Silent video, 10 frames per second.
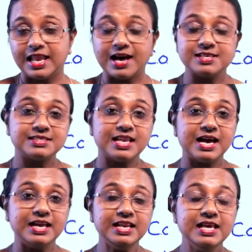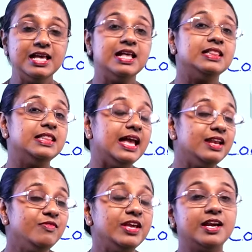glass slide,
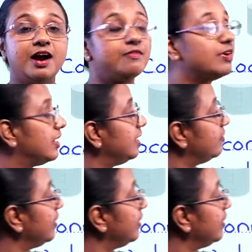then we cover it